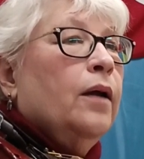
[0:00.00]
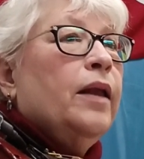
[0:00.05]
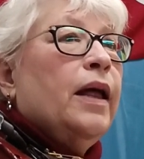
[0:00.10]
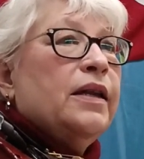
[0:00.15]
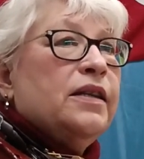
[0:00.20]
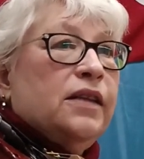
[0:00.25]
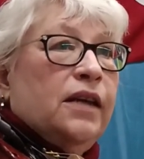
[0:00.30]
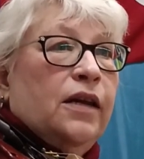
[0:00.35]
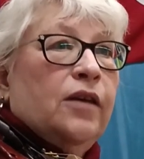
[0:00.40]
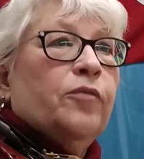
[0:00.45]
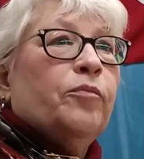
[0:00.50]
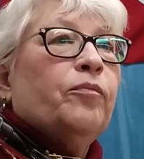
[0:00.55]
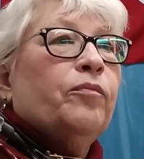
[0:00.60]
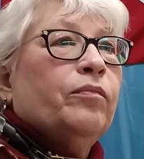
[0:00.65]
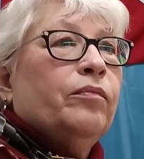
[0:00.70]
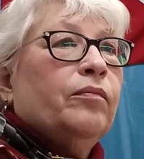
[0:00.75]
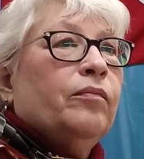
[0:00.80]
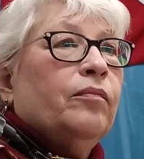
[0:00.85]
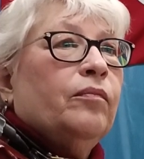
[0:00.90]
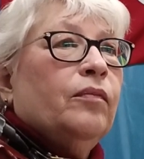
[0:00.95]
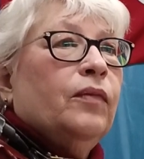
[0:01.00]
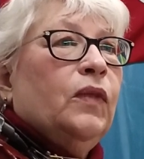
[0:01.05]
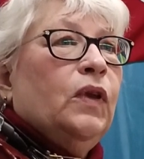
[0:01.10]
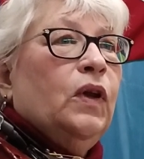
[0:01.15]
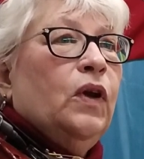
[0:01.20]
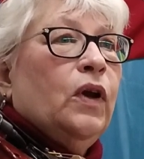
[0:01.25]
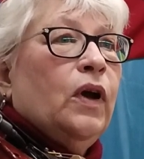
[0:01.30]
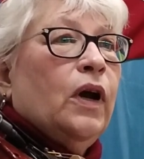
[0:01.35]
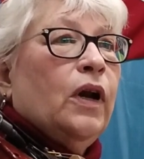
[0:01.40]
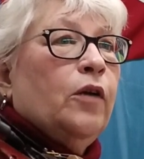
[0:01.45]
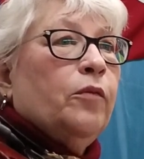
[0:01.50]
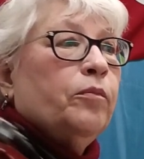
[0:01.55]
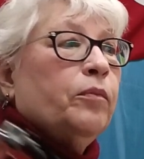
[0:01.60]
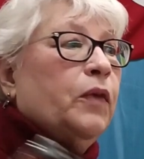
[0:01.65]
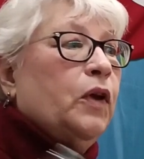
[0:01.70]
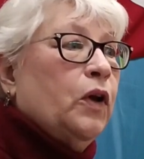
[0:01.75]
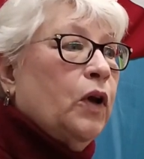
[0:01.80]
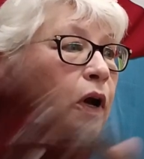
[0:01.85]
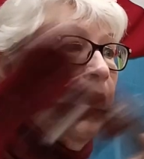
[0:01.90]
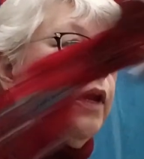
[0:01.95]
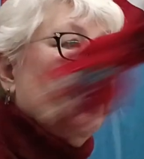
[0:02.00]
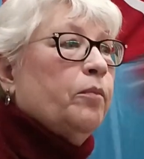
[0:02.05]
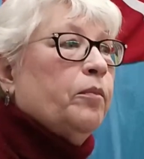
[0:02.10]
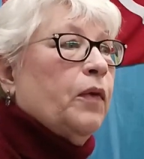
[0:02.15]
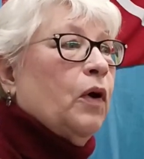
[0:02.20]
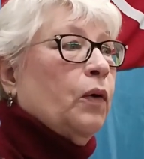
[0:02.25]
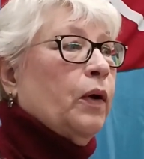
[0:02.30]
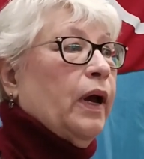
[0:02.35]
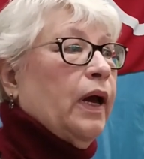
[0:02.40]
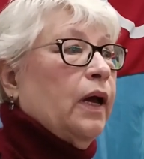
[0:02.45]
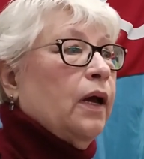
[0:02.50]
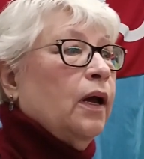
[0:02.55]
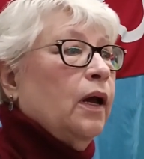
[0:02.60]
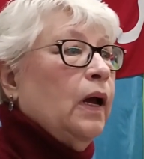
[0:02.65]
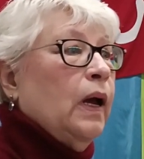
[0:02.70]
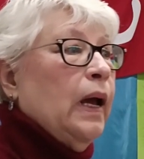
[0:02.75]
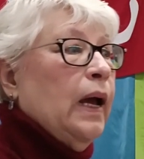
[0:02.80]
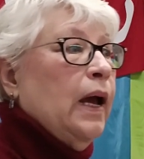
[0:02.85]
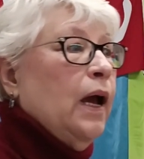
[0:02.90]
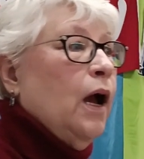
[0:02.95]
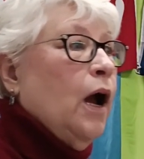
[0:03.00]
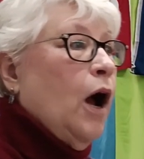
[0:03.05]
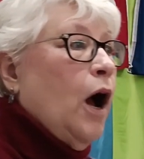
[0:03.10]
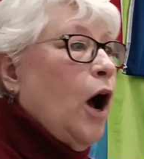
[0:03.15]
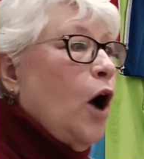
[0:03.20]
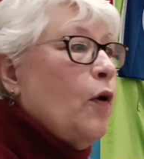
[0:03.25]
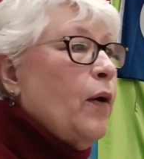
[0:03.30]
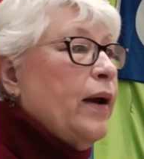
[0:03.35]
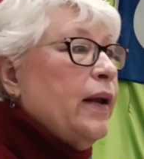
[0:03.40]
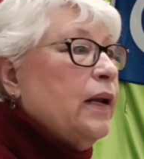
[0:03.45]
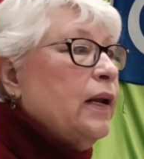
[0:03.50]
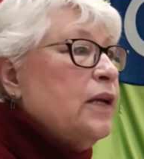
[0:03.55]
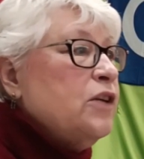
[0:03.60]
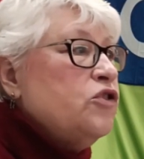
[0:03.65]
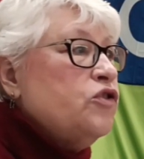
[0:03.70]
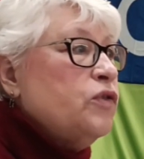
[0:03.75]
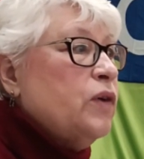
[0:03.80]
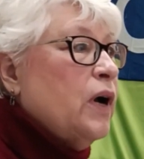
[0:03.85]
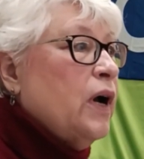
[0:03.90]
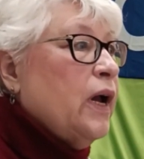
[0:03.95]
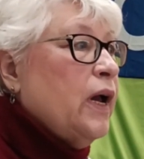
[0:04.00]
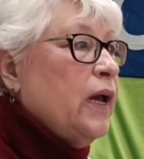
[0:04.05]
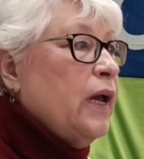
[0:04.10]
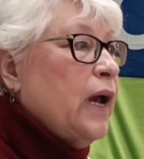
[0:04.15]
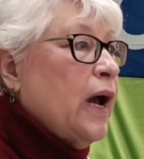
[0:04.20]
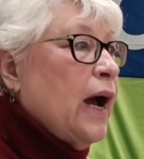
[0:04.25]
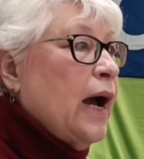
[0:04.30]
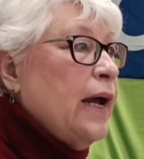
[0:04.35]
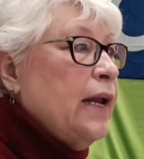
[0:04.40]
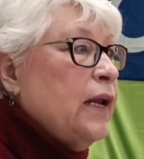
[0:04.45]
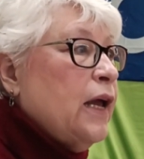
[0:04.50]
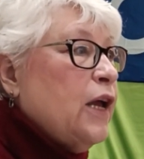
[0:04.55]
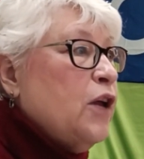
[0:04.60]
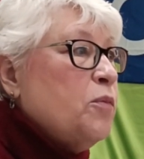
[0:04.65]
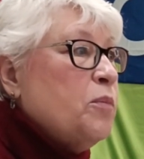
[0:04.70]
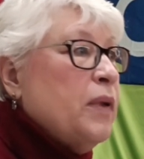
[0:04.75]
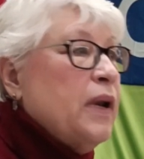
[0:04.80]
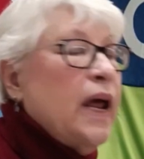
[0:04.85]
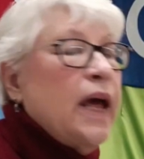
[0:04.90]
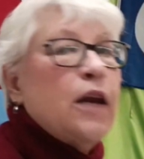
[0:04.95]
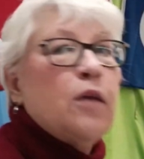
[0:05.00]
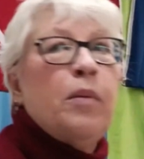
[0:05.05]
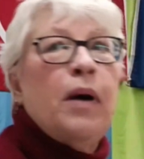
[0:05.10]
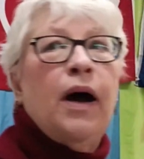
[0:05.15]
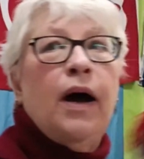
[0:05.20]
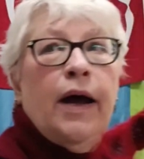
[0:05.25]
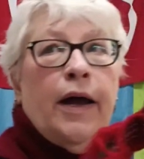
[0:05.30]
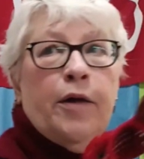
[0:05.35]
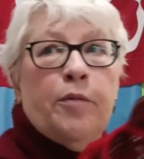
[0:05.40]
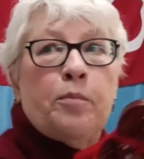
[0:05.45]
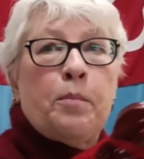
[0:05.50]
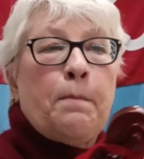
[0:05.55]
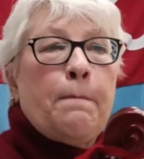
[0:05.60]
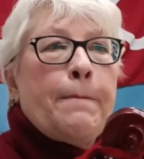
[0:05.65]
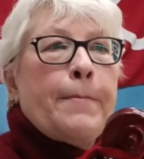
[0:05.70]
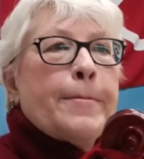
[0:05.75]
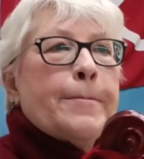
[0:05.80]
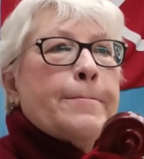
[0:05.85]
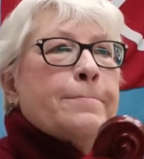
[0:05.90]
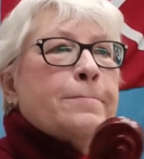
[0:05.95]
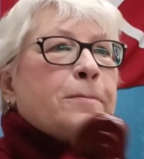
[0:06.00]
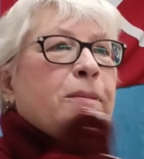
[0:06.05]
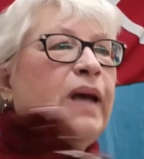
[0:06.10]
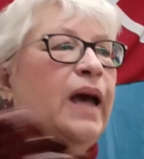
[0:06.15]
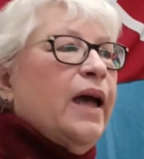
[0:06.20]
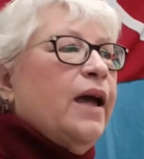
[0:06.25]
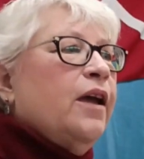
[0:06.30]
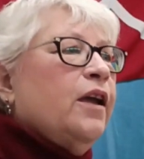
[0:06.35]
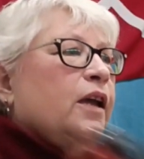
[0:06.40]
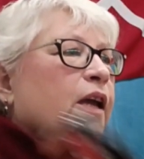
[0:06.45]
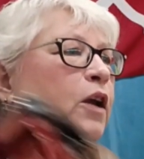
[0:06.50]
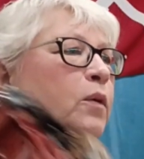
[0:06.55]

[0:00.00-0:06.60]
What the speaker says: That's it. You got it. You got it. Okay. All right. Let's try. I like banana pie. Okay.